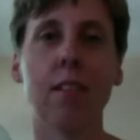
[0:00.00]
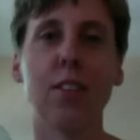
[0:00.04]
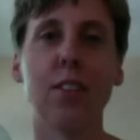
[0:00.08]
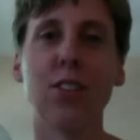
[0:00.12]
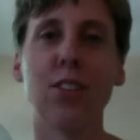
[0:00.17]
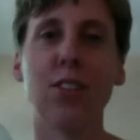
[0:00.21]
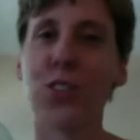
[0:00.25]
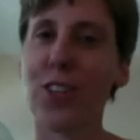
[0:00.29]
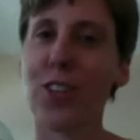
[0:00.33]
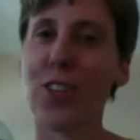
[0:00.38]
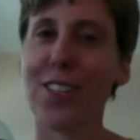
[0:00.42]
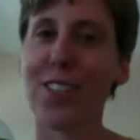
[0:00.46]

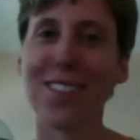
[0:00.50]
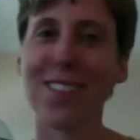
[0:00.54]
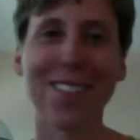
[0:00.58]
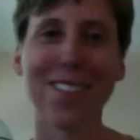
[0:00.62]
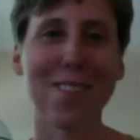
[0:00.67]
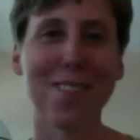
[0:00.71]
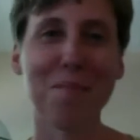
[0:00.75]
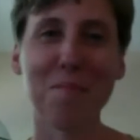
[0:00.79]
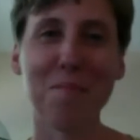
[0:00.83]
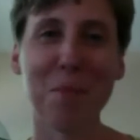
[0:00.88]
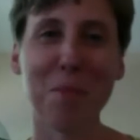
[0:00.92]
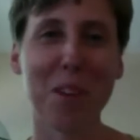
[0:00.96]
just
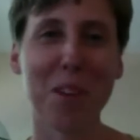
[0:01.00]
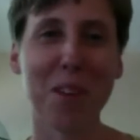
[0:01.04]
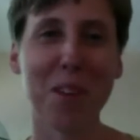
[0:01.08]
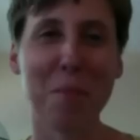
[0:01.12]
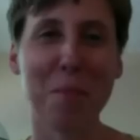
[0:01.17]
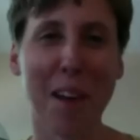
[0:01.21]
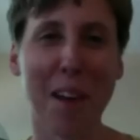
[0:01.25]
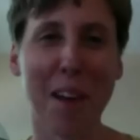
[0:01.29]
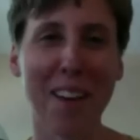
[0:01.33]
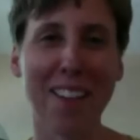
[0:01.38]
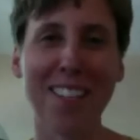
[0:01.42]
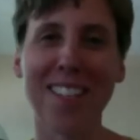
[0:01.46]
bring it
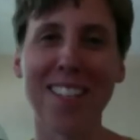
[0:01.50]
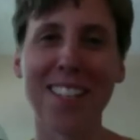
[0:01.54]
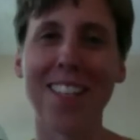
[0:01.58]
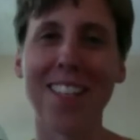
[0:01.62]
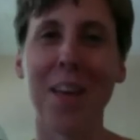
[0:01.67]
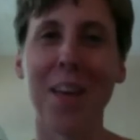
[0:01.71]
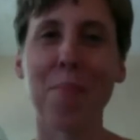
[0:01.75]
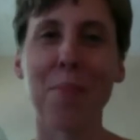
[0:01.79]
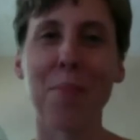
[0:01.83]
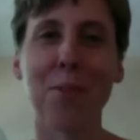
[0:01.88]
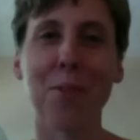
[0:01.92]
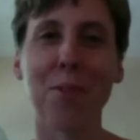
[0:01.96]
back to
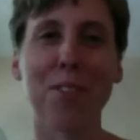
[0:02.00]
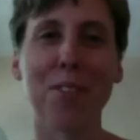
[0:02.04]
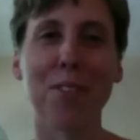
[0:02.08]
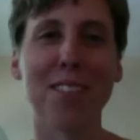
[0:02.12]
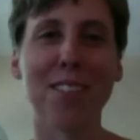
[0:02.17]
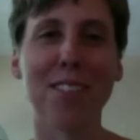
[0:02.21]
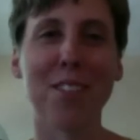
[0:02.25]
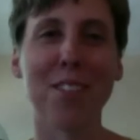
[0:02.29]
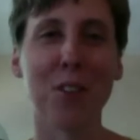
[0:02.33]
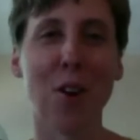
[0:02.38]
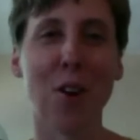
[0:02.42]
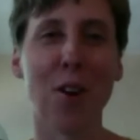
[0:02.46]
that
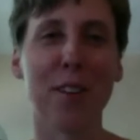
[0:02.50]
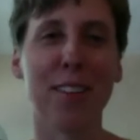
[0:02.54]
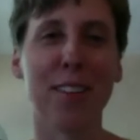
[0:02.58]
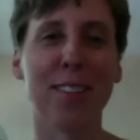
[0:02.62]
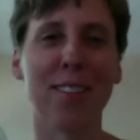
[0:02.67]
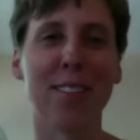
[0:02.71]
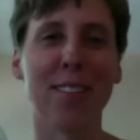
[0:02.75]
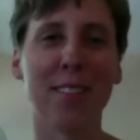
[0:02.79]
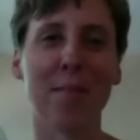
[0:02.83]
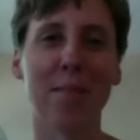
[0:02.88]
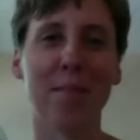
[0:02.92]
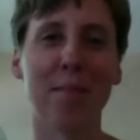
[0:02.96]
person's
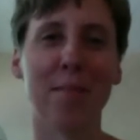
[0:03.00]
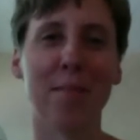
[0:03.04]
garden